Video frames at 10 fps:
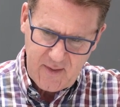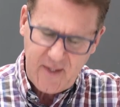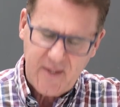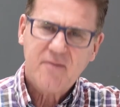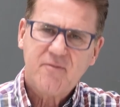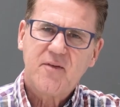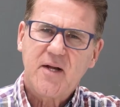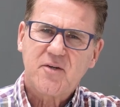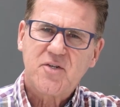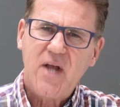And if
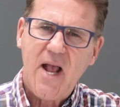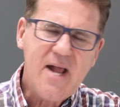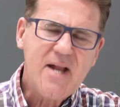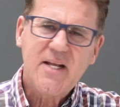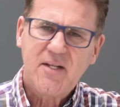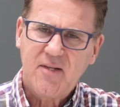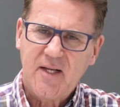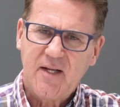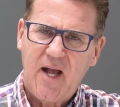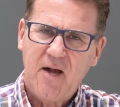there's
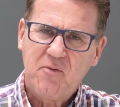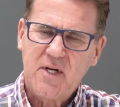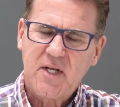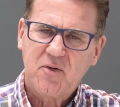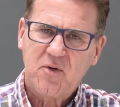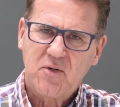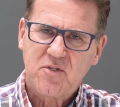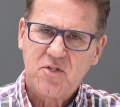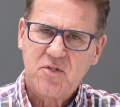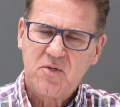anything I would
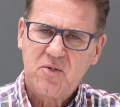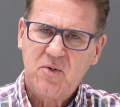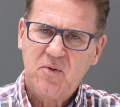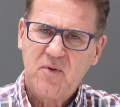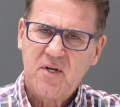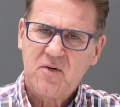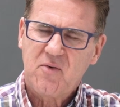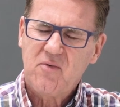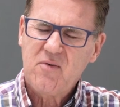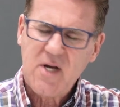encourage you to do when
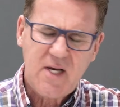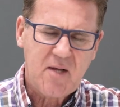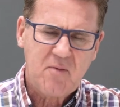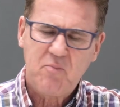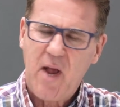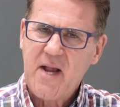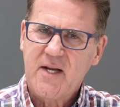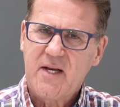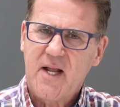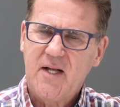you're really in
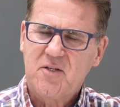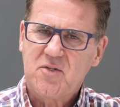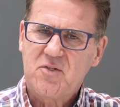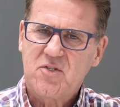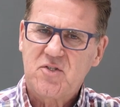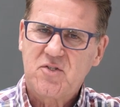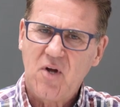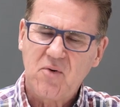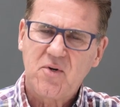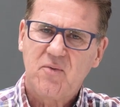pain and you just
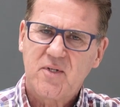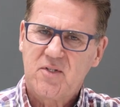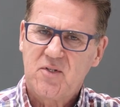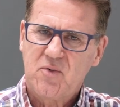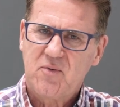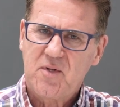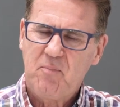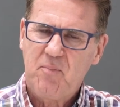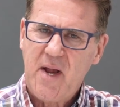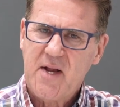don't know what to do with the
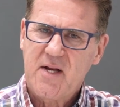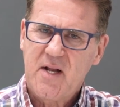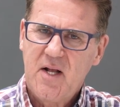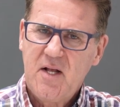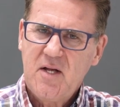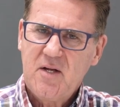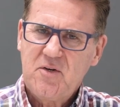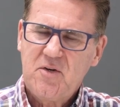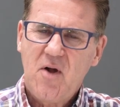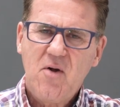pain,
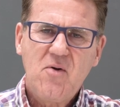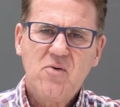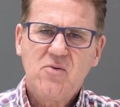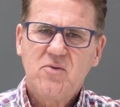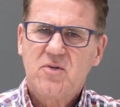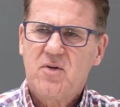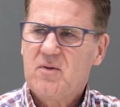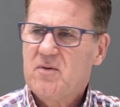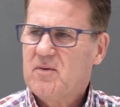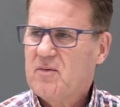don't
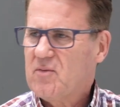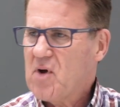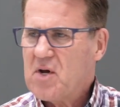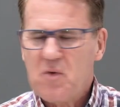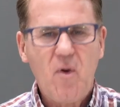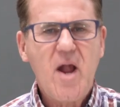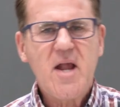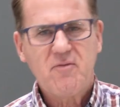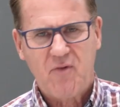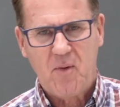run
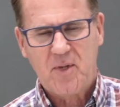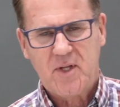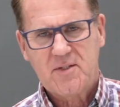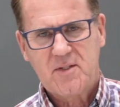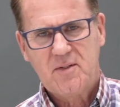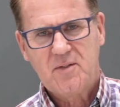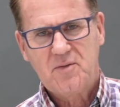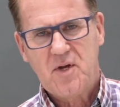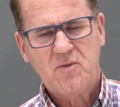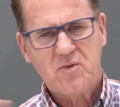away from it.
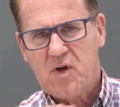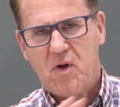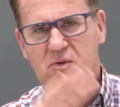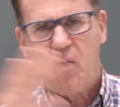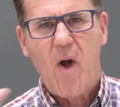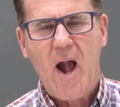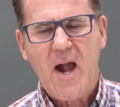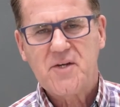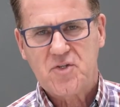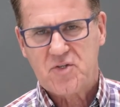Don't go
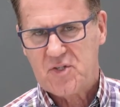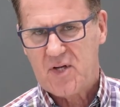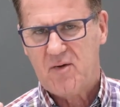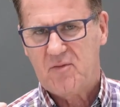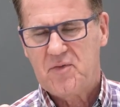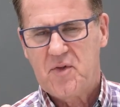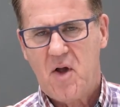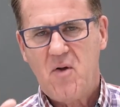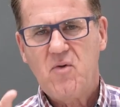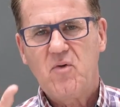hide yourself.
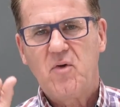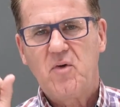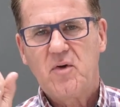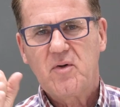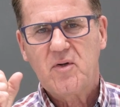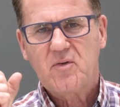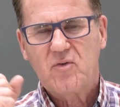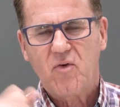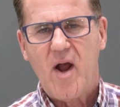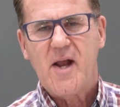No,
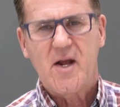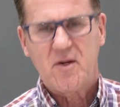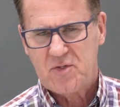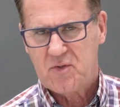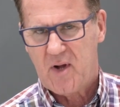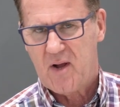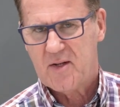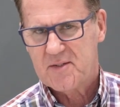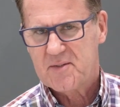cry out to God.